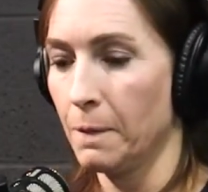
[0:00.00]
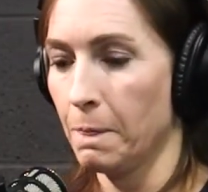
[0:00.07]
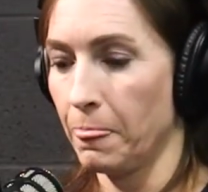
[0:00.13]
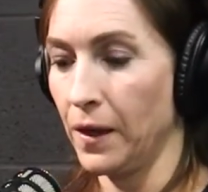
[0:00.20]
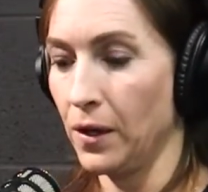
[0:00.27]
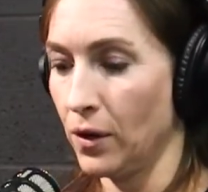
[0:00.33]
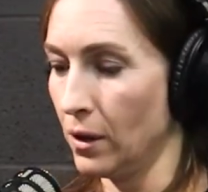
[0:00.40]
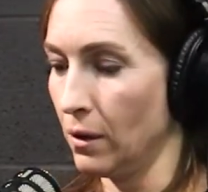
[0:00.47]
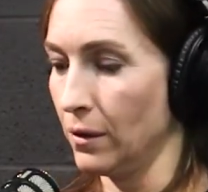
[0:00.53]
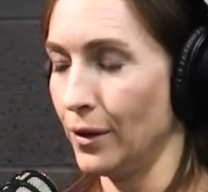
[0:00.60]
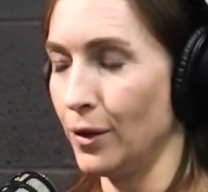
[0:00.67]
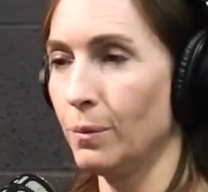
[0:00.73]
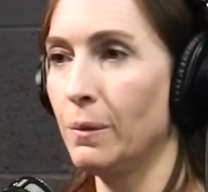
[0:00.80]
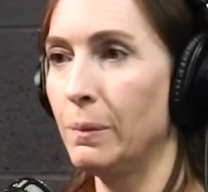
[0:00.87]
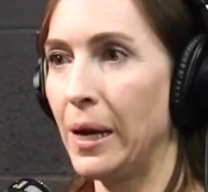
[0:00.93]
and you get a
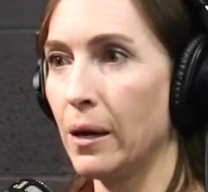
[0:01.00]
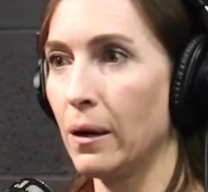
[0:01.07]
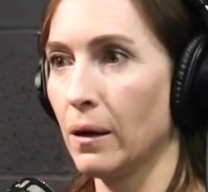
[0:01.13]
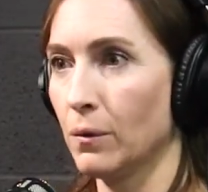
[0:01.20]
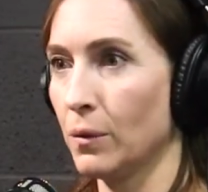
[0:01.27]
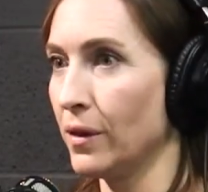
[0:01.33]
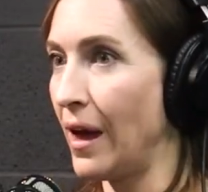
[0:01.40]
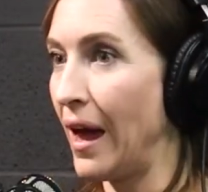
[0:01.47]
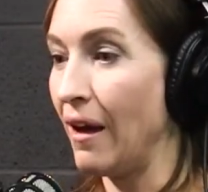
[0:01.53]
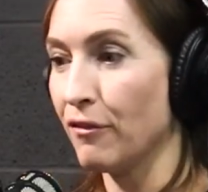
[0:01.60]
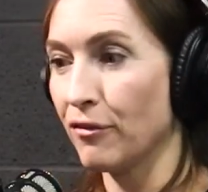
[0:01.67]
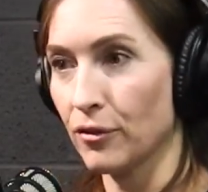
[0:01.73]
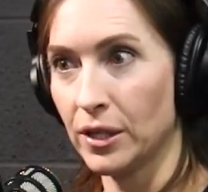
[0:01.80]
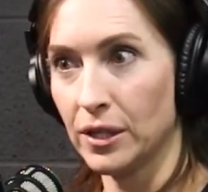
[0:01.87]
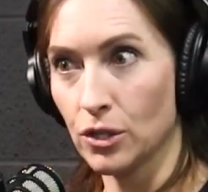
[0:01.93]
little bit better with
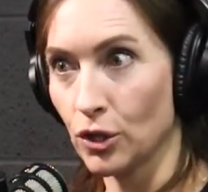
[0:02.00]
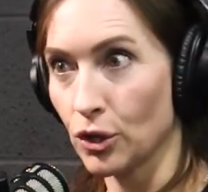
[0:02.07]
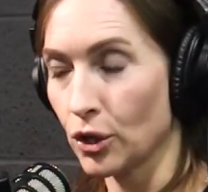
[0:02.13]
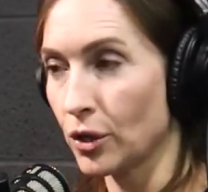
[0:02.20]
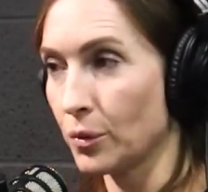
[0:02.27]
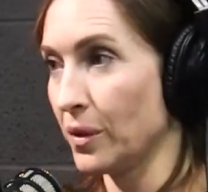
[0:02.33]
every turn,